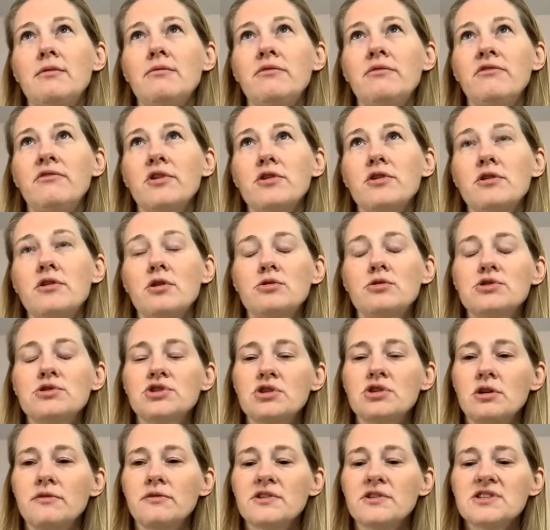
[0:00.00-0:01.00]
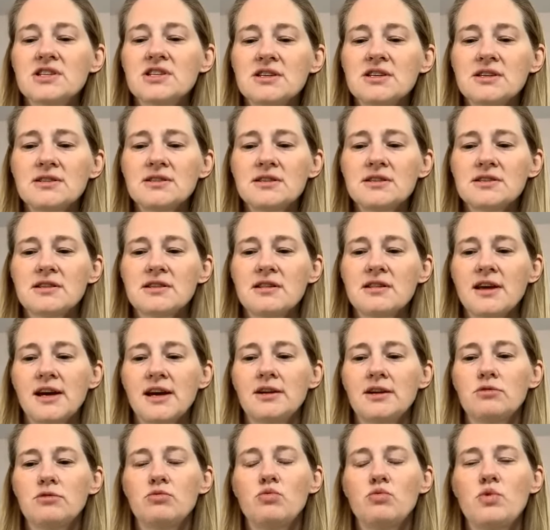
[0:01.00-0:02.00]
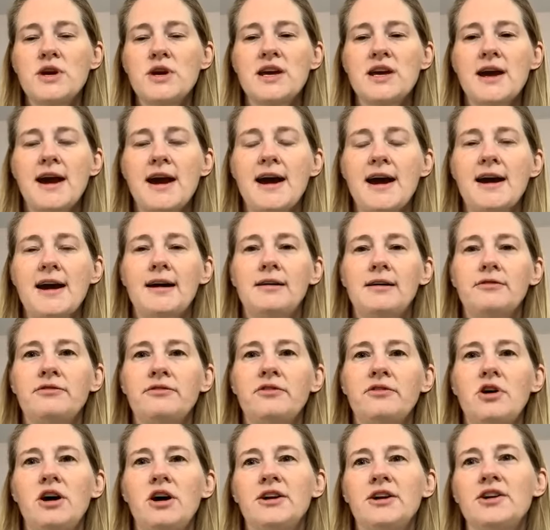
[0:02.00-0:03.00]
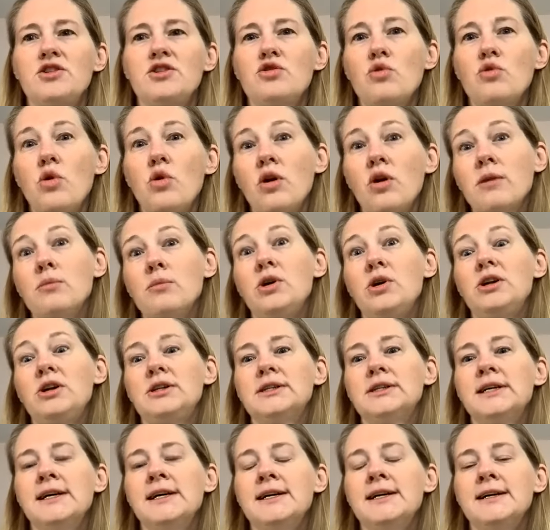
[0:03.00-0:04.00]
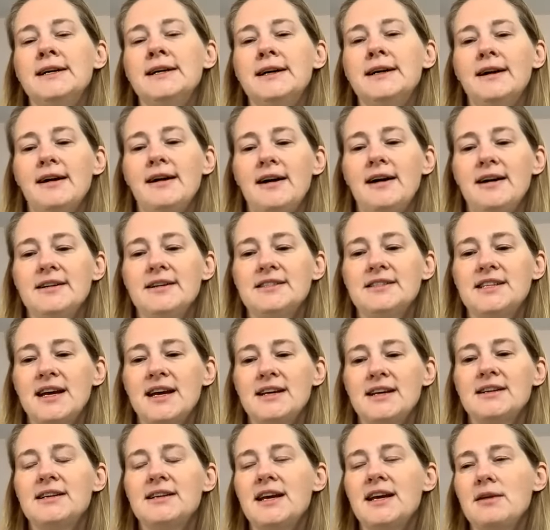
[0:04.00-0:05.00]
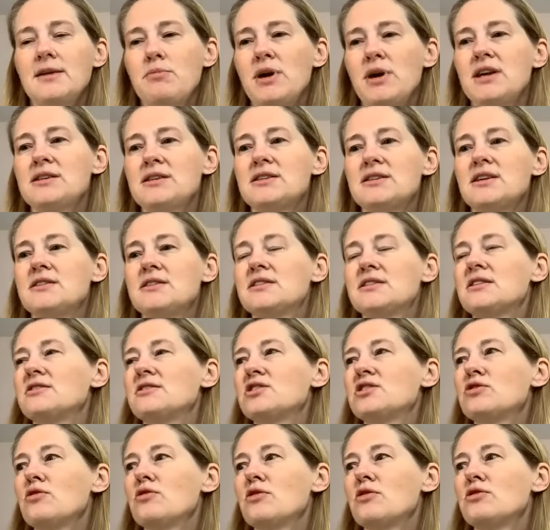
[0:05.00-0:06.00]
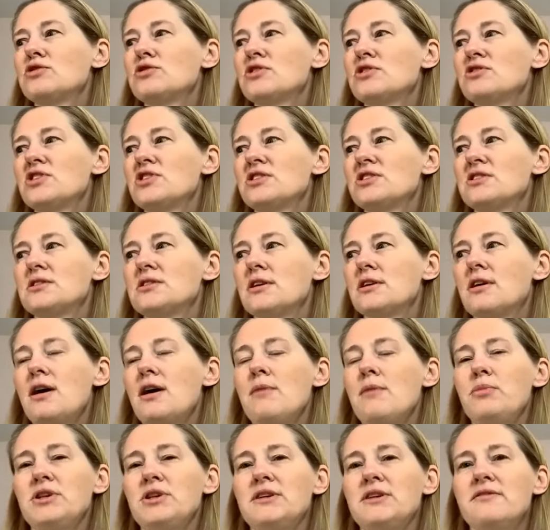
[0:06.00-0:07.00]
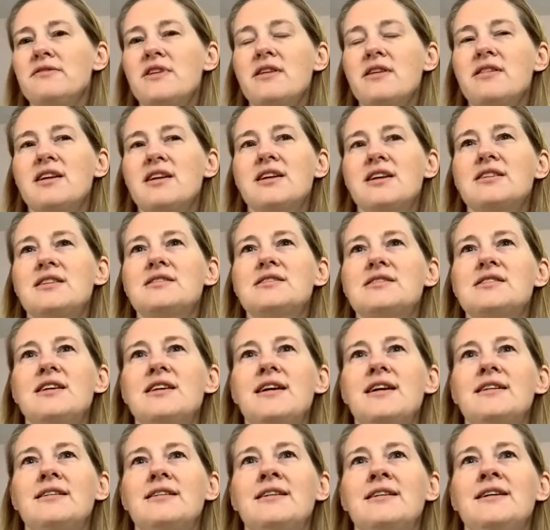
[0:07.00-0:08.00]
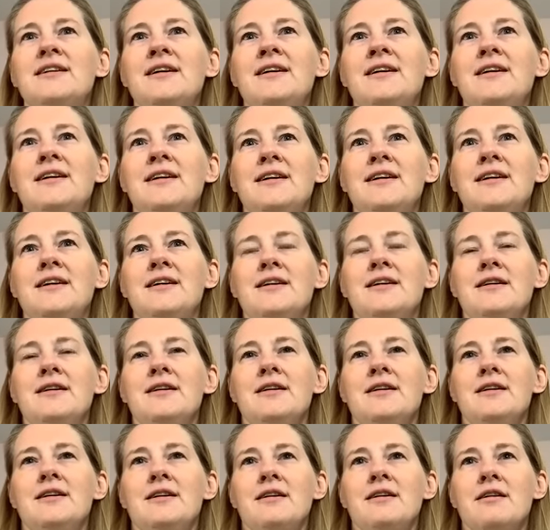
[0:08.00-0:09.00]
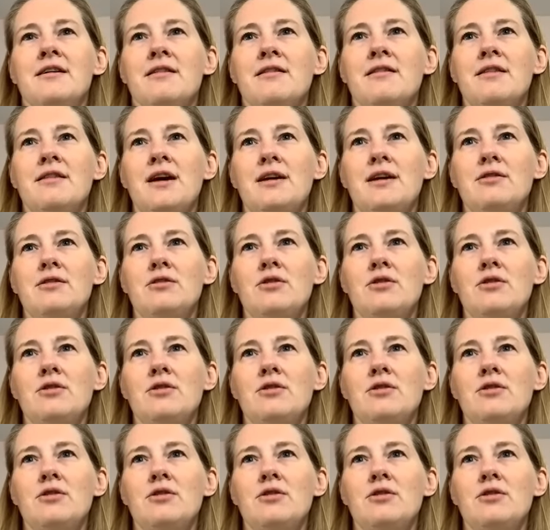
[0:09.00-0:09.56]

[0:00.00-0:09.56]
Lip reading: for those services than we have on a normal day-to-day basis. And so those are just a couple of the things that the